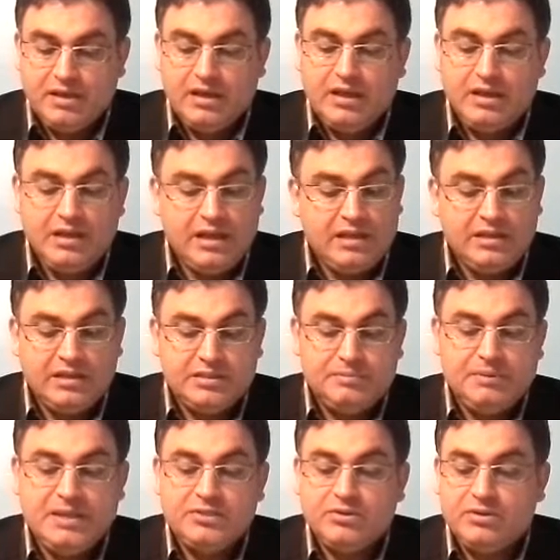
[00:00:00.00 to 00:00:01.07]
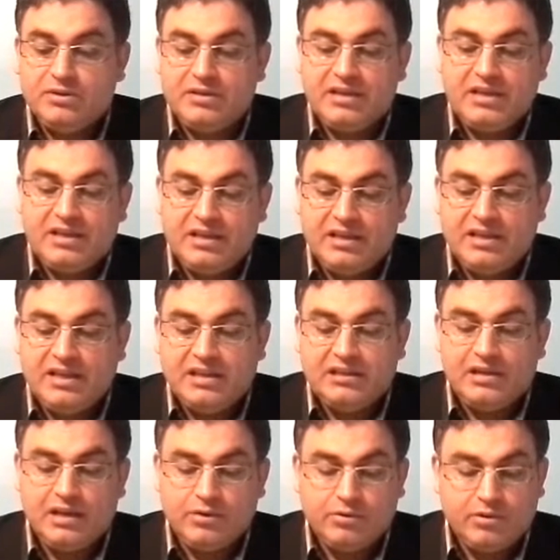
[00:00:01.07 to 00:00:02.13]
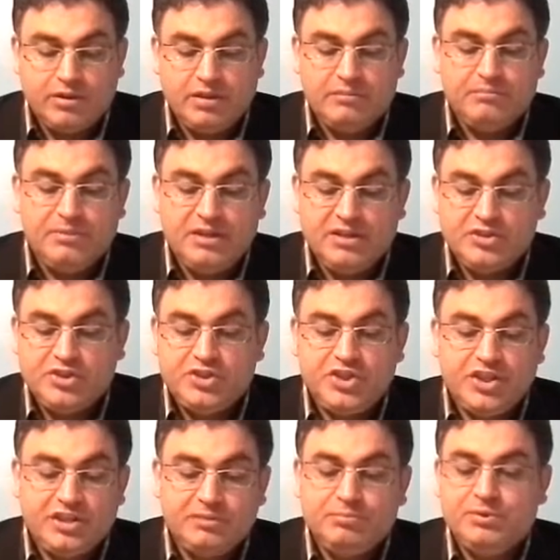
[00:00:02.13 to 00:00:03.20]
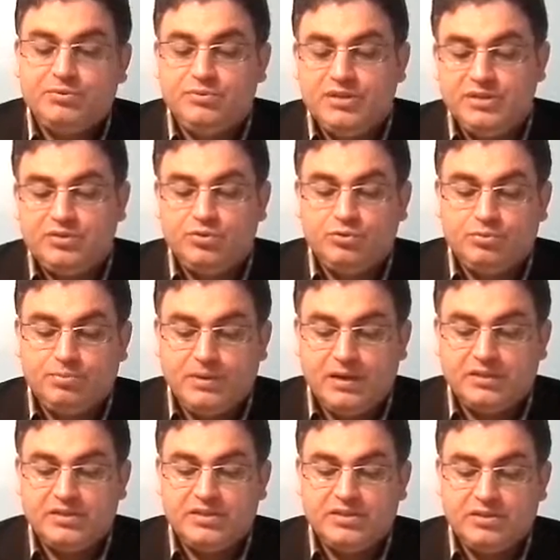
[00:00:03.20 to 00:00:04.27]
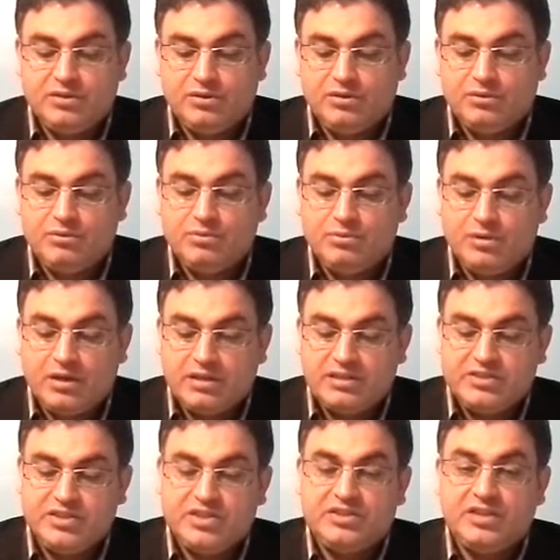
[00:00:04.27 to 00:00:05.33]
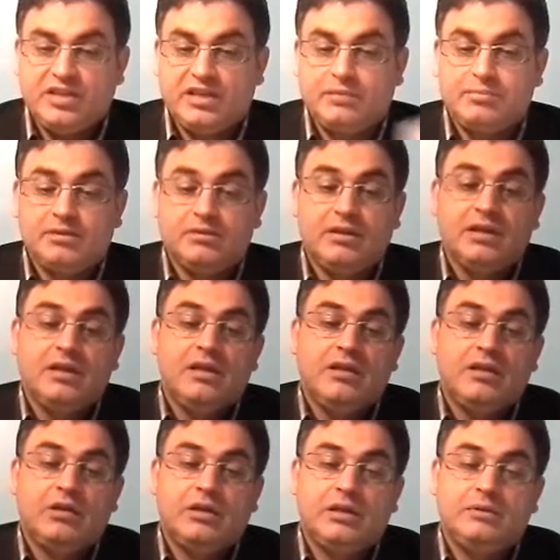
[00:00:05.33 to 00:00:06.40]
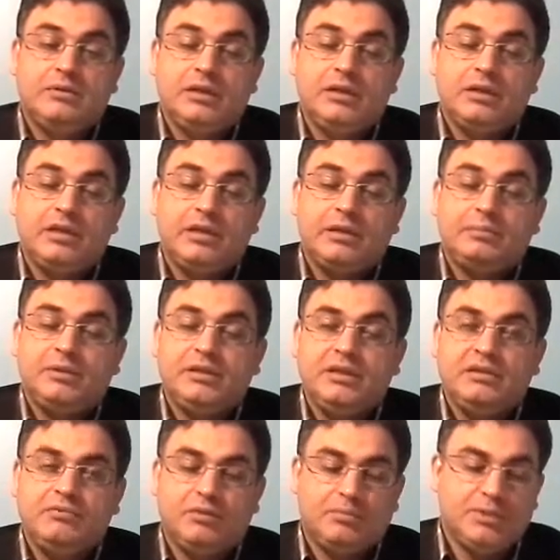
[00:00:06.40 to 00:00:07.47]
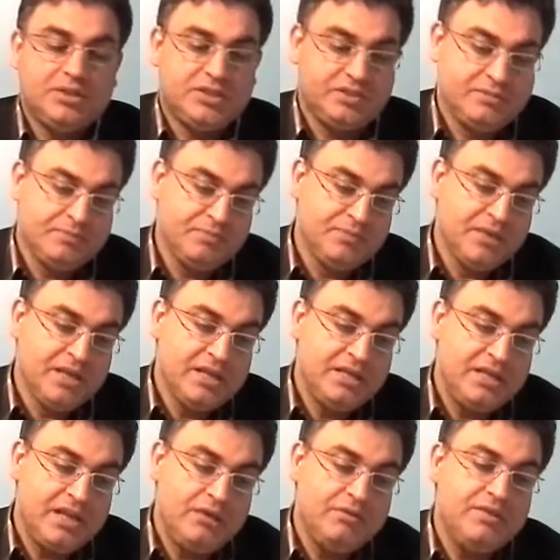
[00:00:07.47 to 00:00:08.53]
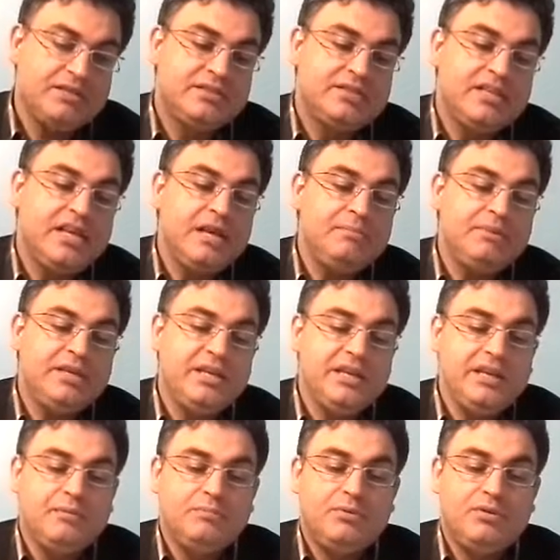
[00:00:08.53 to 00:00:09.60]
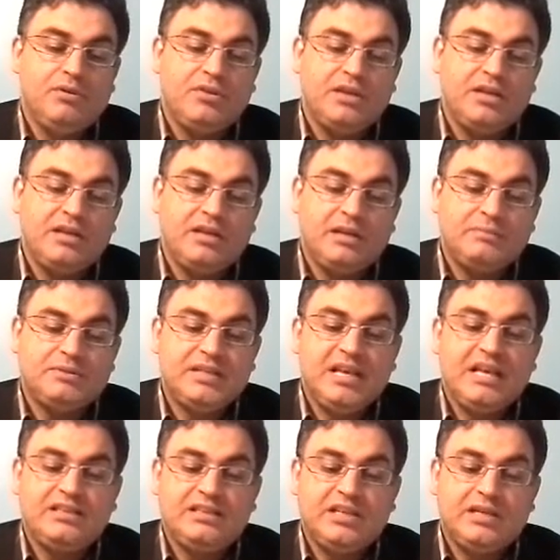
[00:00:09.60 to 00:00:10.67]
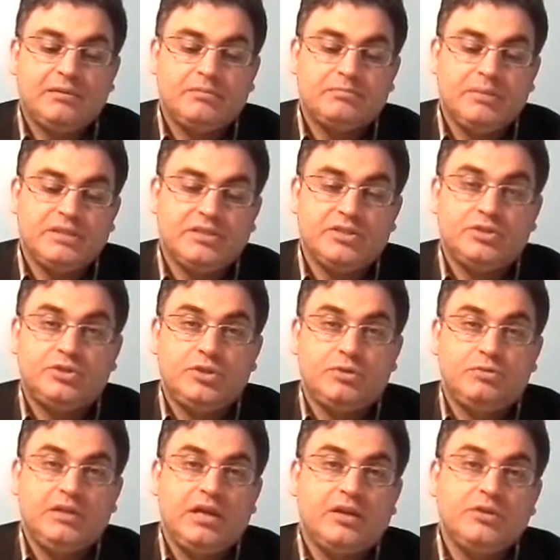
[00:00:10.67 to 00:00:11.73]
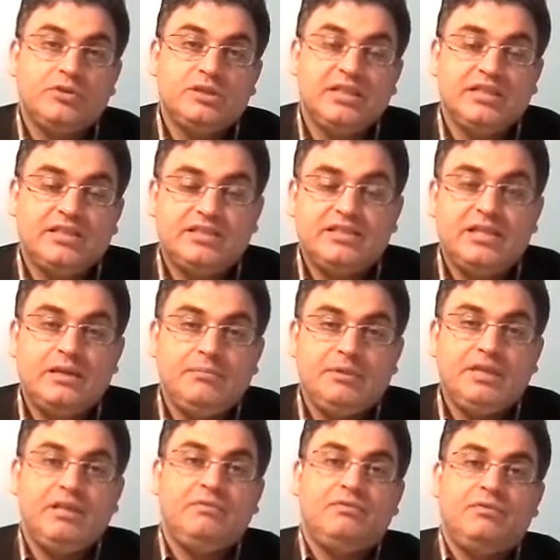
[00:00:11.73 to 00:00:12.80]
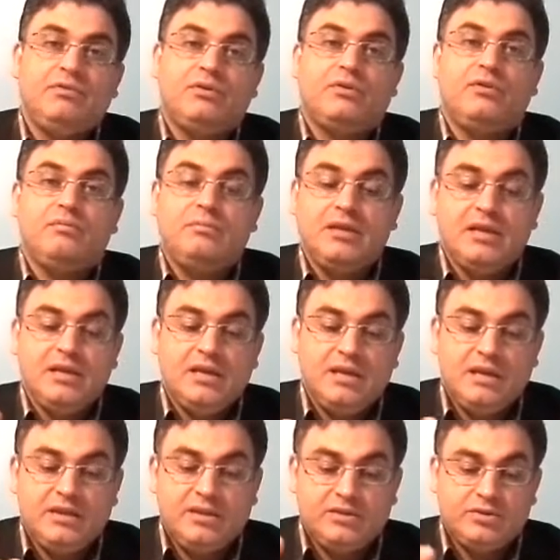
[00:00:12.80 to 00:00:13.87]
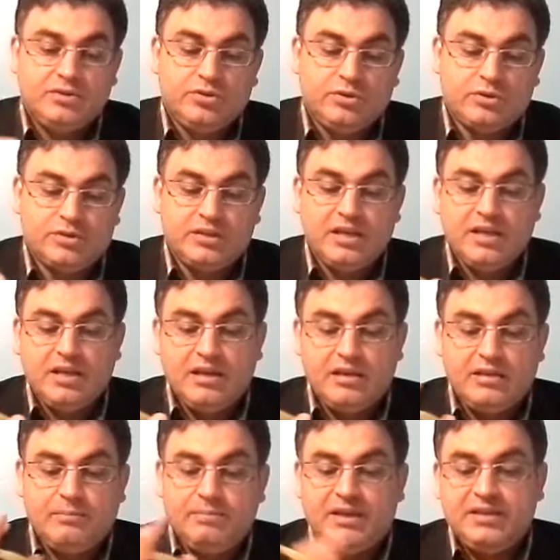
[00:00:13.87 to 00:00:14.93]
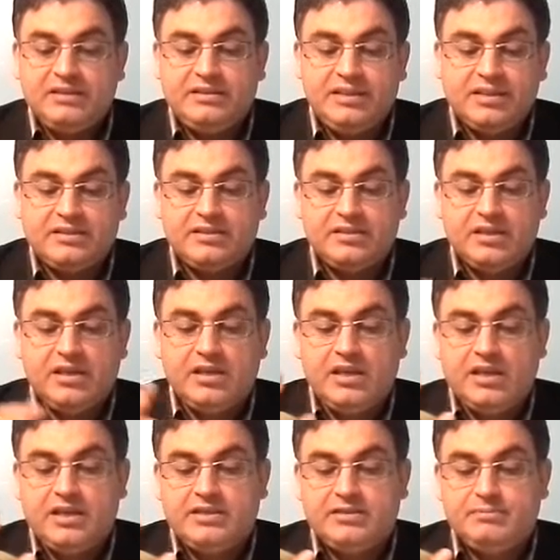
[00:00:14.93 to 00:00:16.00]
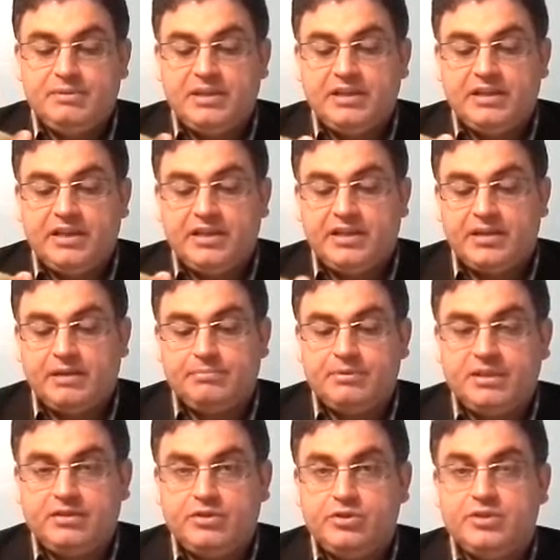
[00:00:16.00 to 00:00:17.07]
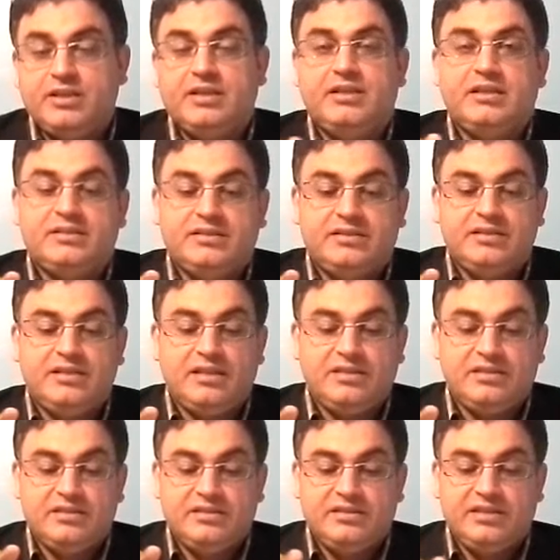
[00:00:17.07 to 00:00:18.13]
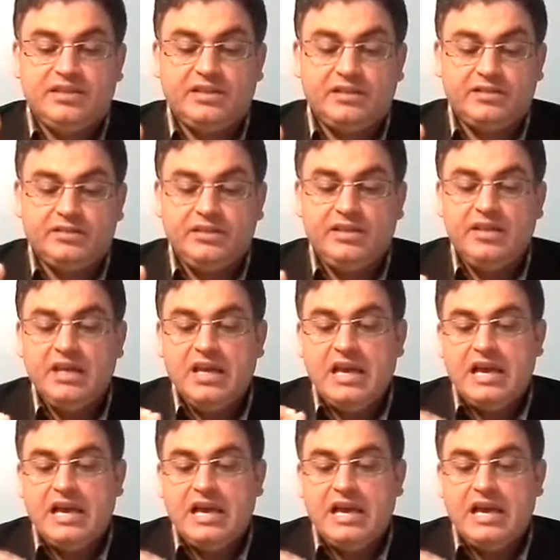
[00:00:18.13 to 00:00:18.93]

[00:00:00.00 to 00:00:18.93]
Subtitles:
and it's based on an algorithm being shared between two parties or who are exchanging encrypted information. Now, the same key both encrypts and decrypts message. So we are using the same key from the source. The plain text is being encrypted using the secret key,